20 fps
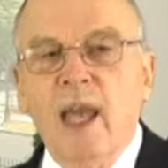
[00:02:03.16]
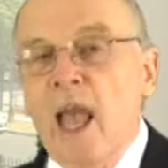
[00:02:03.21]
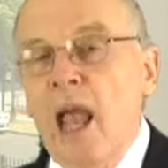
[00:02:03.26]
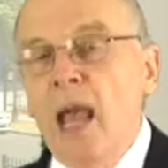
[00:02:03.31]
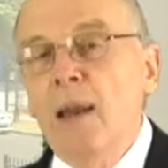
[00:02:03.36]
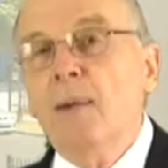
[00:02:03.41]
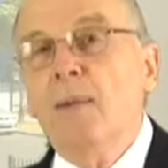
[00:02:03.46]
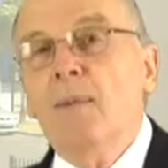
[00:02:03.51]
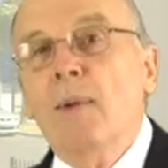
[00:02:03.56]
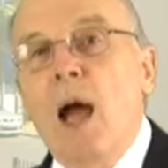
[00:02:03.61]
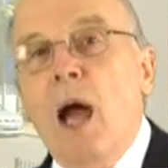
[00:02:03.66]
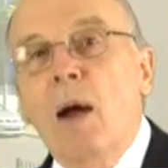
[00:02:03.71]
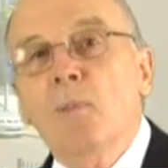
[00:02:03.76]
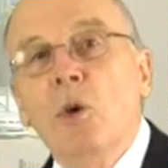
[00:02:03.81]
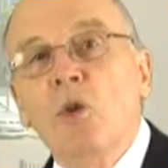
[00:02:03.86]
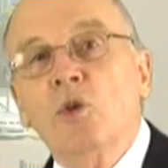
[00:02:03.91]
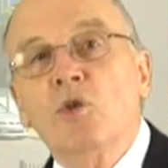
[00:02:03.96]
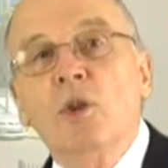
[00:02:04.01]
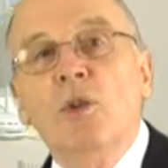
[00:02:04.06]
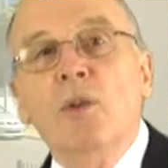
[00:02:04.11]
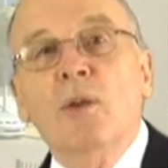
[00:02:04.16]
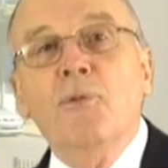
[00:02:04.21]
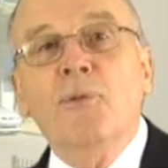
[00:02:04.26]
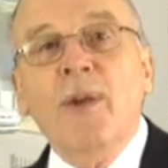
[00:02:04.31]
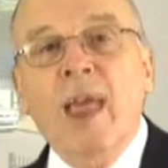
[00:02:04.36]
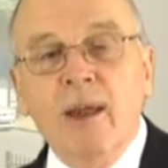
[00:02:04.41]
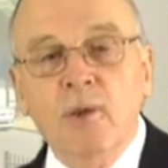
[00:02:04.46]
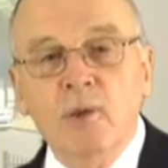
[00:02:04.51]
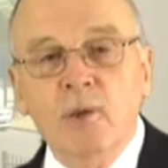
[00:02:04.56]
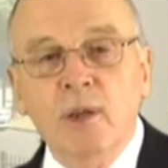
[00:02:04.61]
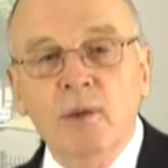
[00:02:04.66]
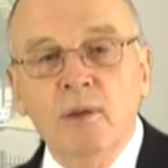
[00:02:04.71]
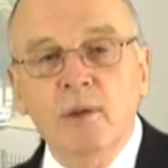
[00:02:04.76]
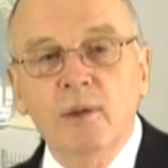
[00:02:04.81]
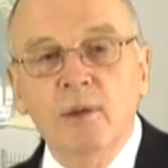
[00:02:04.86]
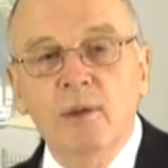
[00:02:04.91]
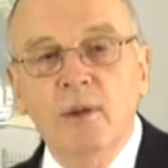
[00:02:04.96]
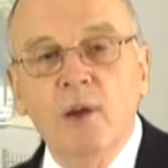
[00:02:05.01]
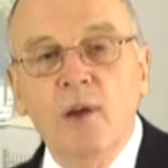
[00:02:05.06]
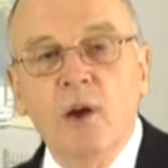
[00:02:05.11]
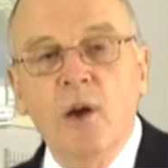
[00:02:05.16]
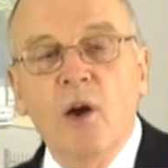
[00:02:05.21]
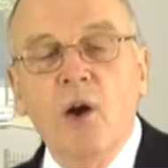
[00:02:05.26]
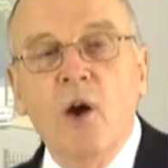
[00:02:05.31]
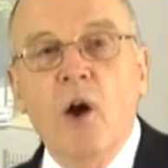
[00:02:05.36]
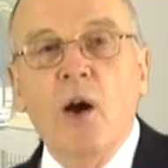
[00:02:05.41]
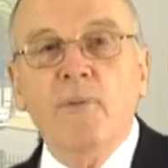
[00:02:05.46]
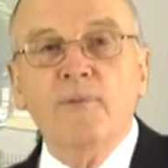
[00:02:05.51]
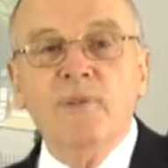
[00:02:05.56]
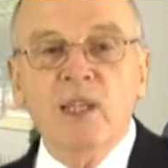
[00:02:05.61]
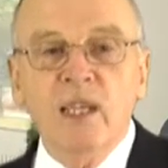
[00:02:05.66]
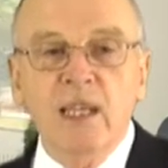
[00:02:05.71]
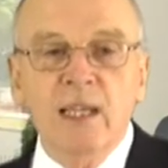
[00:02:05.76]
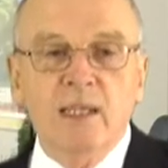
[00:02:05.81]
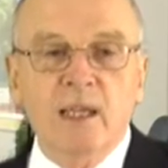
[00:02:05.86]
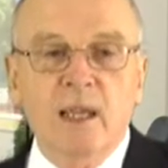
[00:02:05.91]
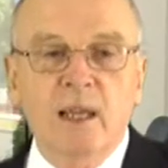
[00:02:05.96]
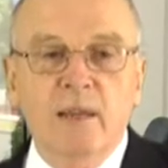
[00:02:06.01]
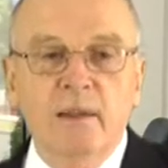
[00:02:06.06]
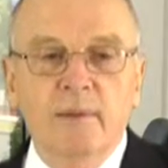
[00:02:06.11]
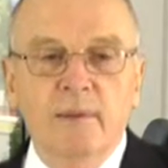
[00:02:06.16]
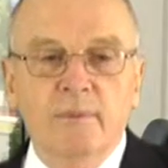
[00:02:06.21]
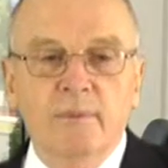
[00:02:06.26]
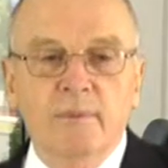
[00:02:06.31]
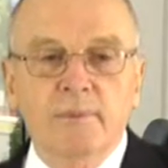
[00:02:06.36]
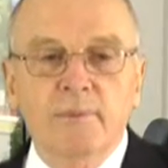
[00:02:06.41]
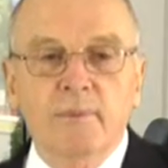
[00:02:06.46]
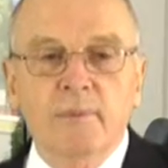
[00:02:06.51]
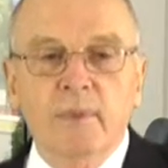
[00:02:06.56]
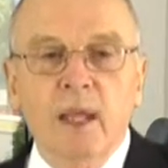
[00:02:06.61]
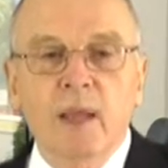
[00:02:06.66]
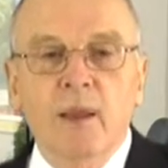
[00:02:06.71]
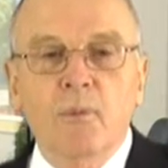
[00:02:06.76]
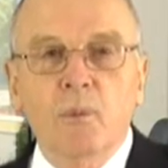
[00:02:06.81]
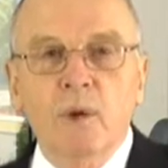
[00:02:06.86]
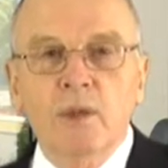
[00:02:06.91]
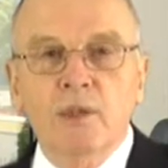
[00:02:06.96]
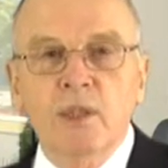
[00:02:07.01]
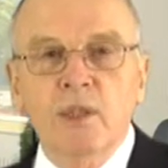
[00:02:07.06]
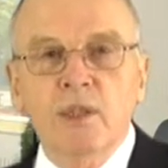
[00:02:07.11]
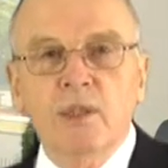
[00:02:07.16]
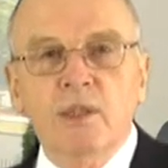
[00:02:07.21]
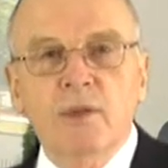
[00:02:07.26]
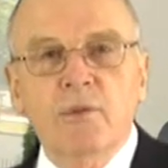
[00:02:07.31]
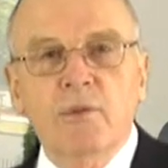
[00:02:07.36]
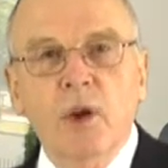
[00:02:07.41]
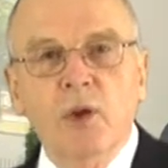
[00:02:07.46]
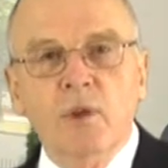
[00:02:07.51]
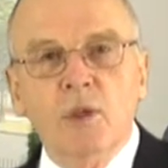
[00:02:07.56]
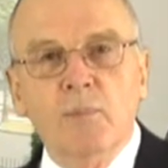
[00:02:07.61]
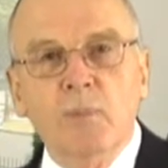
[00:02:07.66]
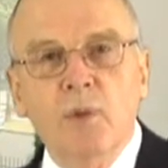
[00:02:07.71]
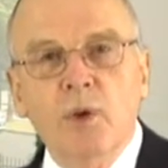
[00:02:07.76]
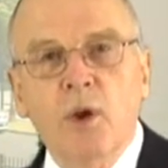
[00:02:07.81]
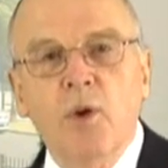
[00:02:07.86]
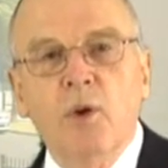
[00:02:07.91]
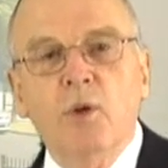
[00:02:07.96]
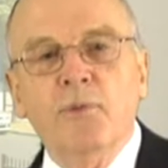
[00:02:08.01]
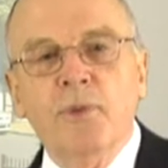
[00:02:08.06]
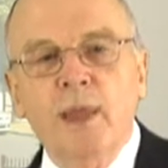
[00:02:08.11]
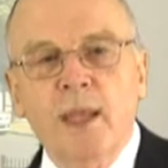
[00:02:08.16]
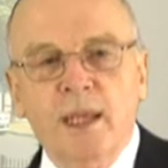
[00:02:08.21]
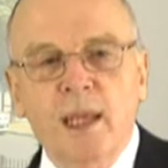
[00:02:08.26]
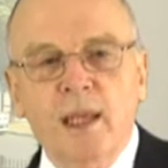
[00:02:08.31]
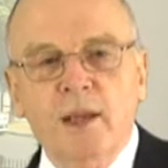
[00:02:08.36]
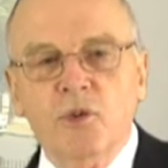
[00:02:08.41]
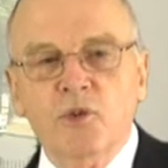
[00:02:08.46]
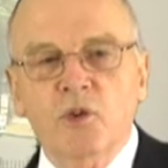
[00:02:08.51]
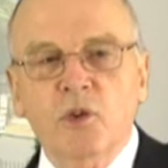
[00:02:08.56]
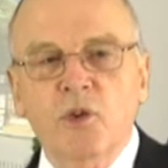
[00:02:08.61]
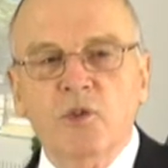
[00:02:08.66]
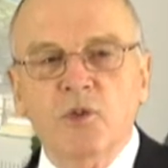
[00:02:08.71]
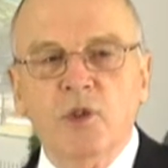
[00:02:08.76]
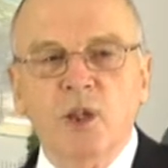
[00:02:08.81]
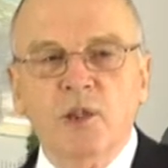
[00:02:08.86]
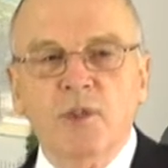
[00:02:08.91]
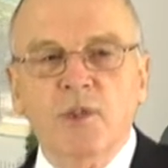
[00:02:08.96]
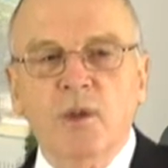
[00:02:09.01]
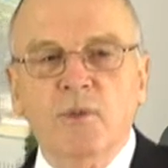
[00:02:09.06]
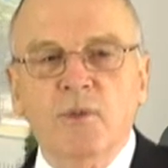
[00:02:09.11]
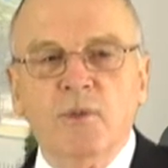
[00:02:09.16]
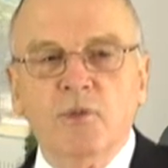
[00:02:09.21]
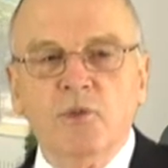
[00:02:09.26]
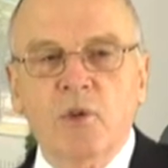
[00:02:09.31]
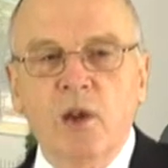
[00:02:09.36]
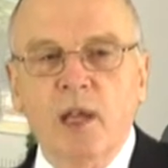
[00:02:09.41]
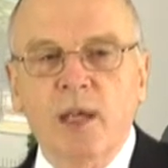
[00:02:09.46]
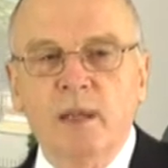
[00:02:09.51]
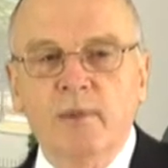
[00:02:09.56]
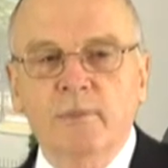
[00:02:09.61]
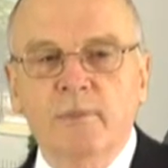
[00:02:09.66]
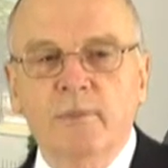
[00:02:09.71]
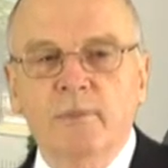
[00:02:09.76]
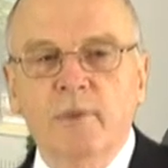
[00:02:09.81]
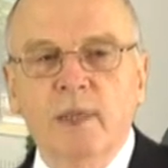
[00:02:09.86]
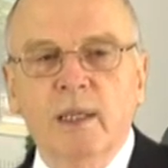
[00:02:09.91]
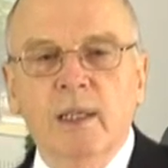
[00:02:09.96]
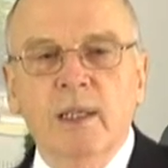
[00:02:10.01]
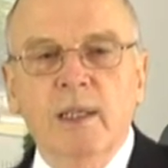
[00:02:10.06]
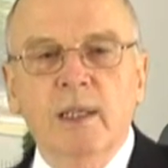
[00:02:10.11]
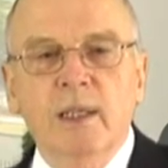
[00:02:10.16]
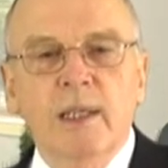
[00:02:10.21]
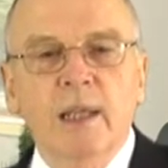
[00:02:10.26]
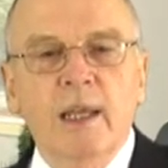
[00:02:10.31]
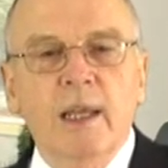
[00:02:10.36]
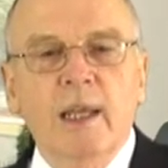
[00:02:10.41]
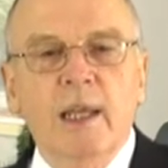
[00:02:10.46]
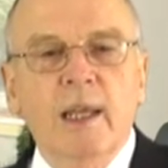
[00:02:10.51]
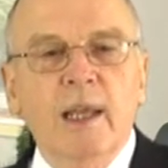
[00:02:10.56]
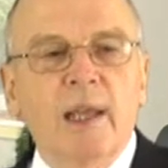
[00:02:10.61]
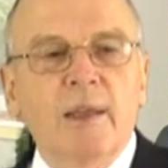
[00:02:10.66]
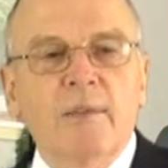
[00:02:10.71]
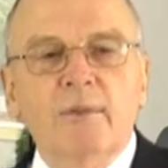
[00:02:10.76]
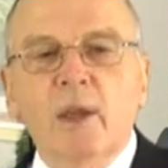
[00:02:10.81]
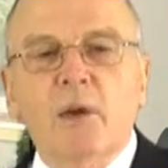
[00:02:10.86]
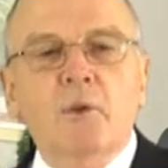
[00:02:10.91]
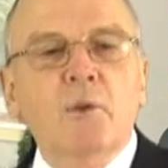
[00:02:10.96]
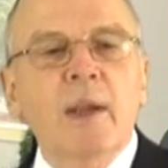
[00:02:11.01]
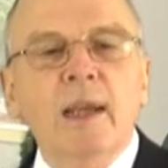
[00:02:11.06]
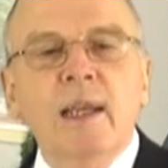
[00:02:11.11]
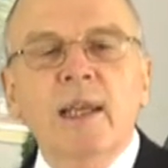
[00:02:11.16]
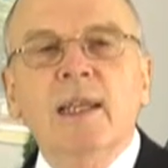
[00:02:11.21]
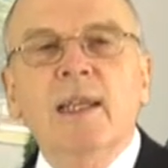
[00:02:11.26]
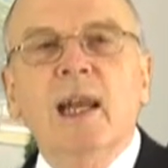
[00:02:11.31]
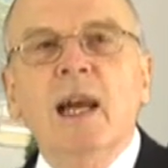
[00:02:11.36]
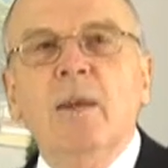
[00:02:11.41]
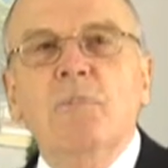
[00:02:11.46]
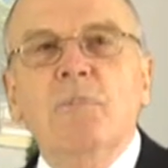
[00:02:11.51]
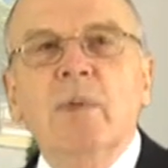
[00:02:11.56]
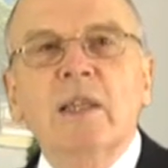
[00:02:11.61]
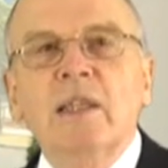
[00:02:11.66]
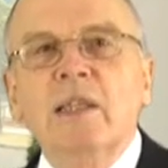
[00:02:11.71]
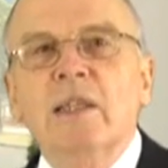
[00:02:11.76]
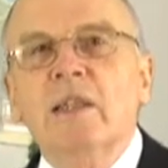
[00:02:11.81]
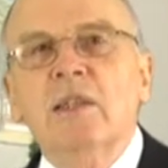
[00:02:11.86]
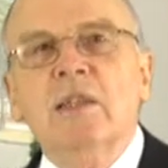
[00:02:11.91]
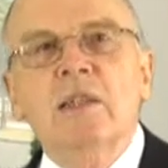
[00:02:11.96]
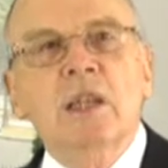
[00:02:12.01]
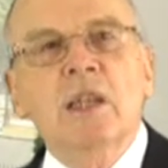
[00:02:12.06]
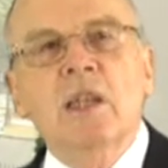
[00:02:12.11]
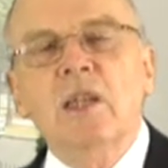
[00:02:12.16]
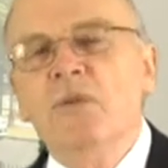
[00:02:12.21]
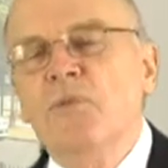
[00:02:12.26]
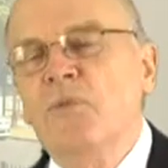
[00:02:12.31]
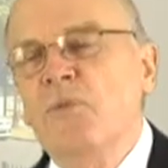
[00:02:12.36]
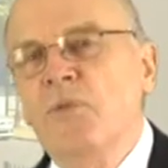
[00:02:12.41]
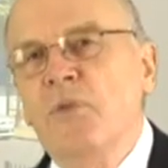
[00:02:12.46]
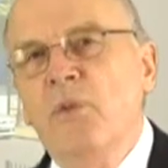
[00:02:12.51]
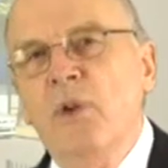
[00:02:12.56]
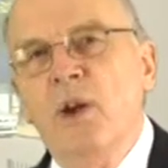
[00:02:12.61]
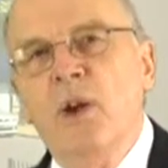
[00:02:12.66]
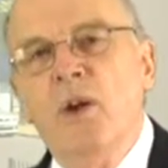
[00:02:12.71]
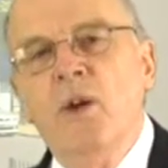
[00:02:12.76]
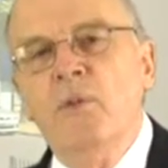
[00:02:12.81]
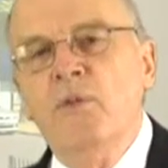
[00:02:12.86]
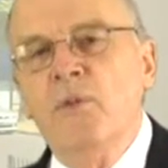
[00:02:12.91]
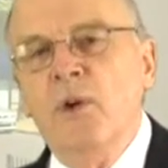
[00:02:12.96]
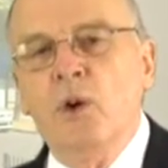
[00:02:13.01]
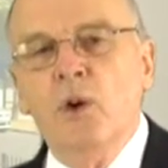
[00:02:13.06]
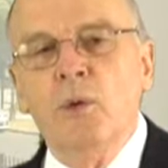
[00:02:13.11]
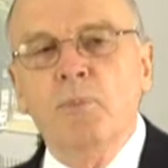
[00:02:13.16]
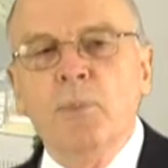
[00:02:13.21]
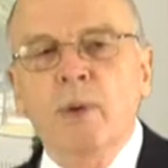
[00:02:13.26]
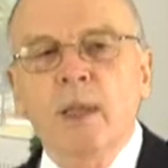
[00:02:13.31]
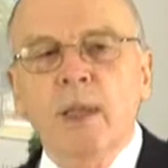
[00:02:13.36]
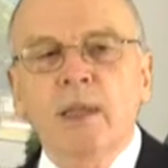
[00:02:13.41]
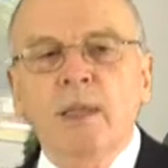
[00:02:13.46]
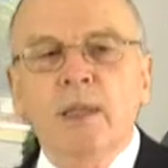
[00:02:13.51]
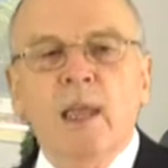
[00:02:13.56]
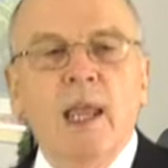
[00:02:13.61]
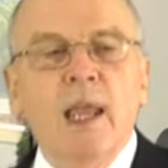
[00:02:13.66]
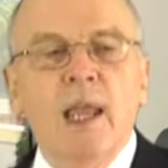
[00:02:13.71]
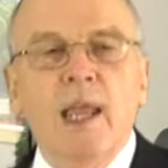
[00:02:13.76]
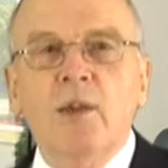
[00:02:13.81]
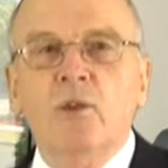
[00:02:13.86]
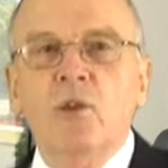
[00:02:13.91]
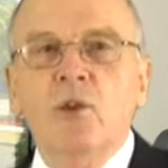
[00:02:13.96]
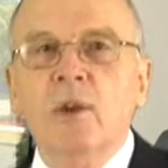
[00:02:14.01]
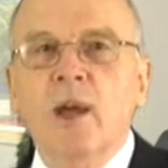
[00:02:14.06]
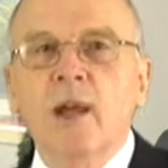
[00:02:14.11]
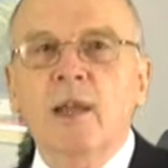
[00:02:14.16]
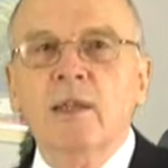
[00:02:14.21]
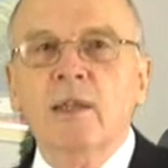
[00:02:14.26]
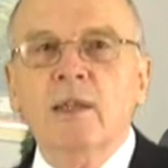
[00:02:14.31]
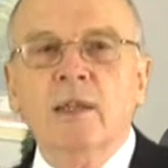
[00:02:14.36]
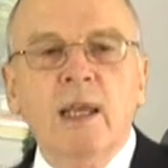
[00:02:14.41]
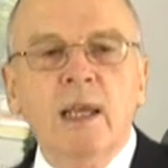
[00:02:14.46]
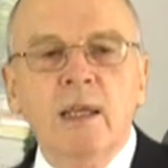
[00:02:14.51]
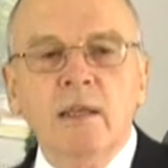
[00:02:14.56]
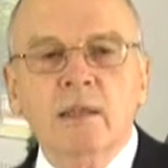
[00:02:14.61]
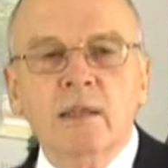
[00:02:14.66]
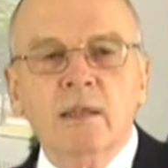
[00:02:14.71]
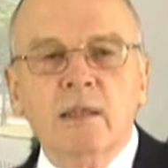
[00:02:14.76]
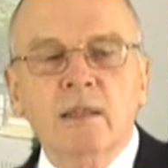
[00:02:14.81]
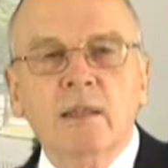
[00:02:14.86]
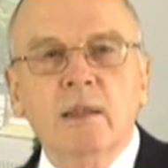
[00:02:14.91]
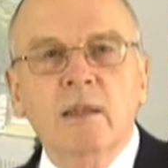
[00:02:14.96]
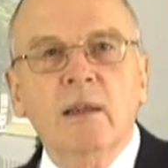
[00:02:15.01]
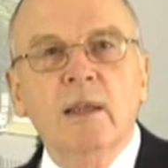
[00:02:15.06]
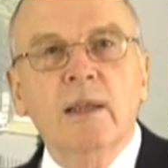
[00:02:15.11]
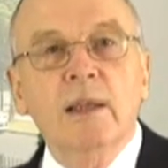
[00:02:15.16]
And I'm also the founder of TETA, which is the Entrepreneurial Thinking Association of Australia. The greeting card business is very, very big in the United States,